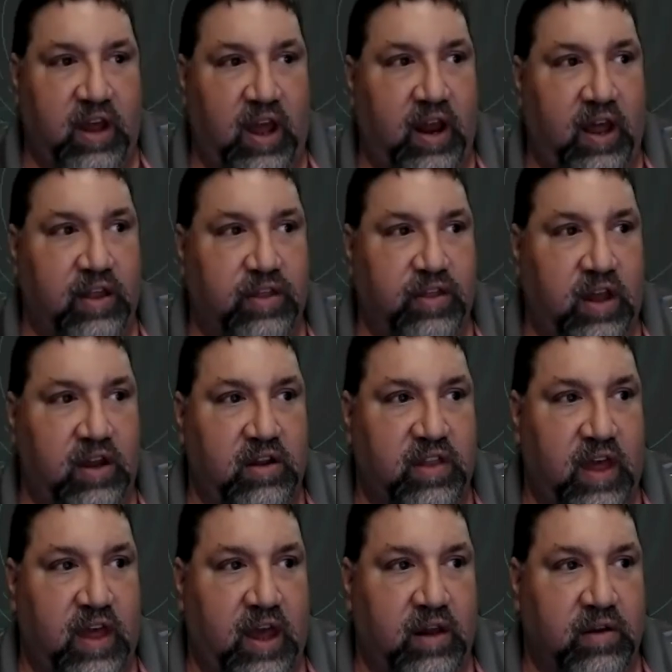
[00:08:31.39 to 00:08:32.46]
And I think
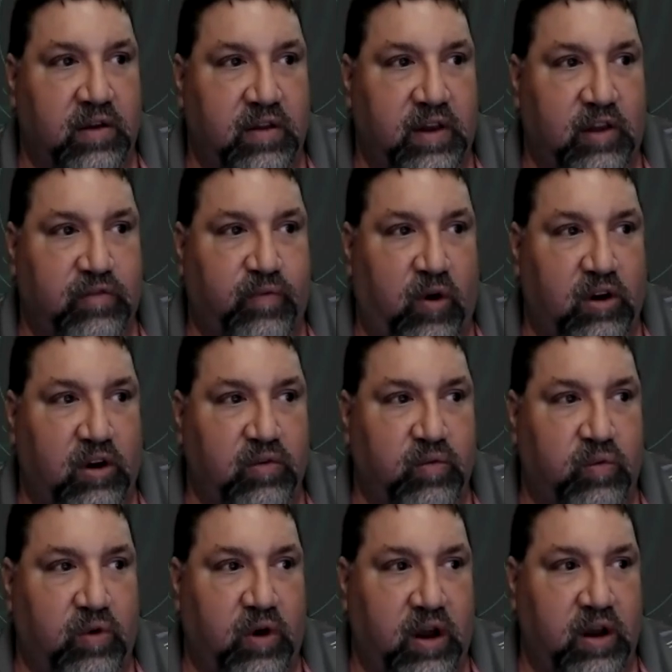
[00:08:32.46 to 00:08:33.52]
that that's part of
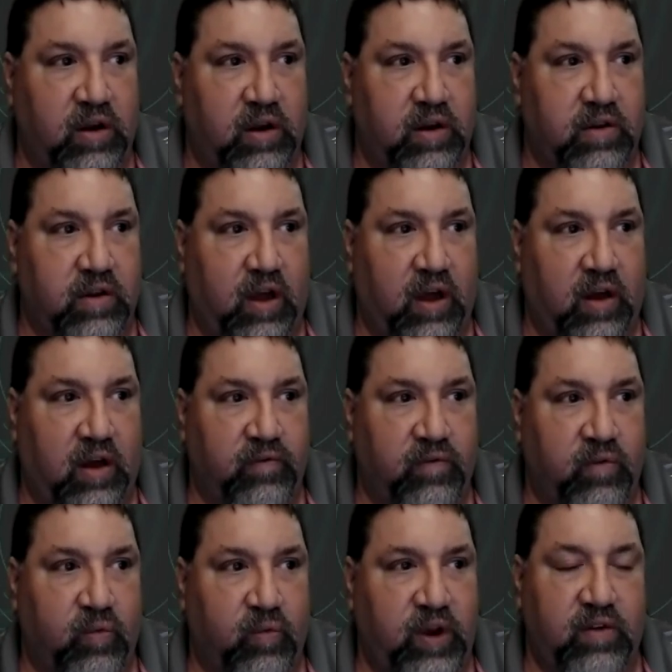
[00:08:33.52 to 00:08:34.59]
what when
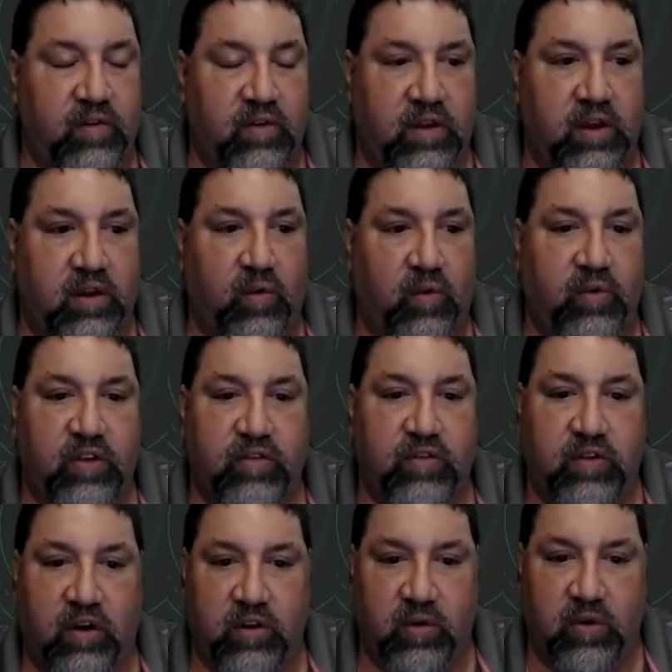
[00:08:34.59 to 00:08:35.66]
we
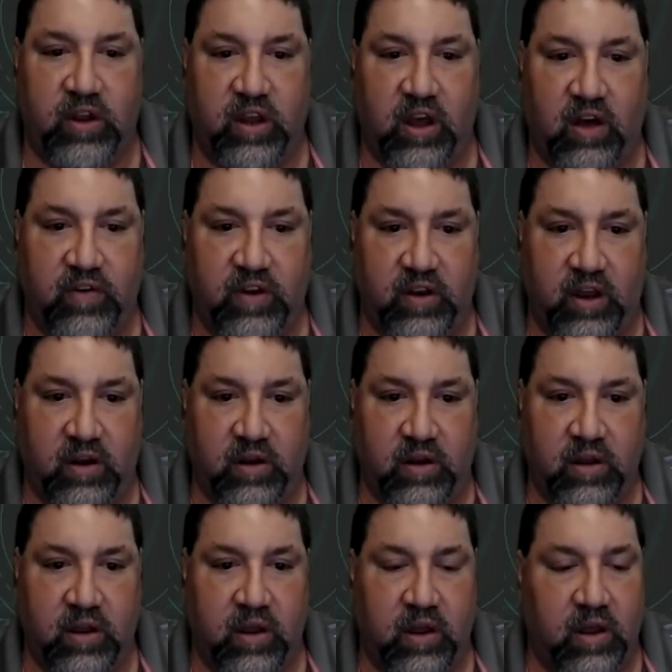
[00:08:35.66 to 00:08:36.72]
started doing Keyavi Data,
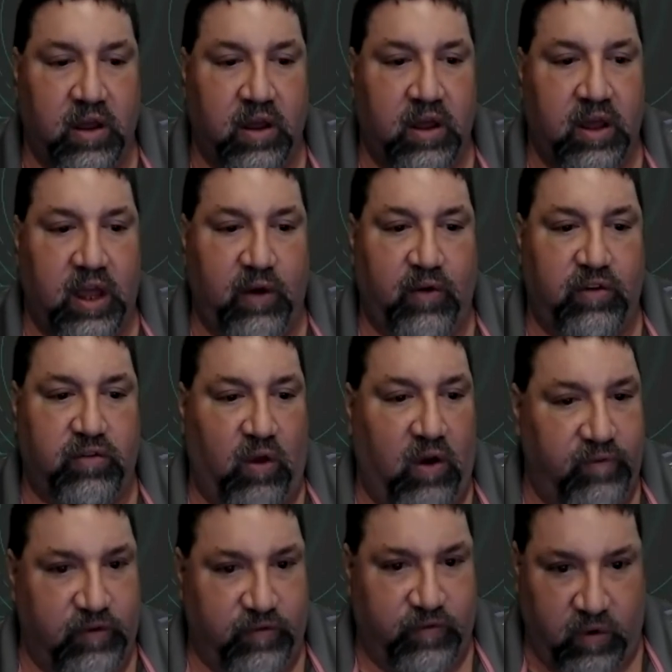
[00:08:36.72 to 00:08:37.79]
it was long
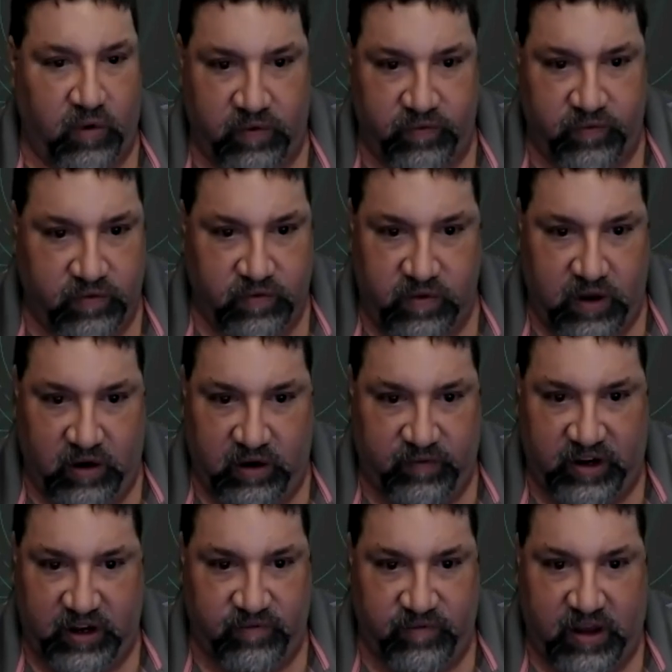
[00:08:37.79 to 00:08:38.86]
before
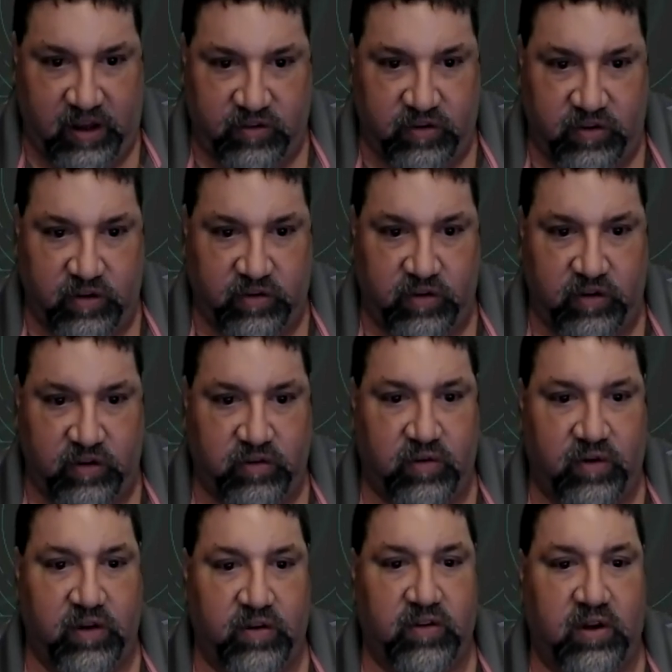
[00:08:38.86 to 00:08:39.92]
everybody imagined this
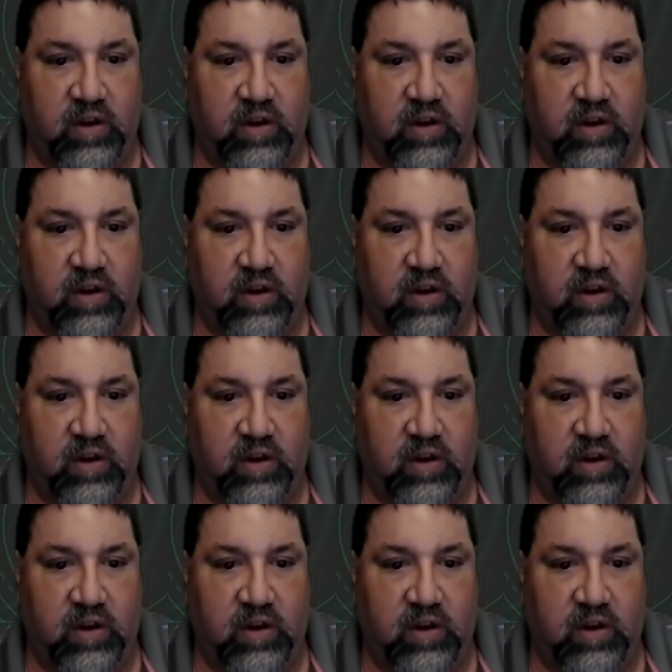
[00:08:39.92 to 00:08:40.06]
situation.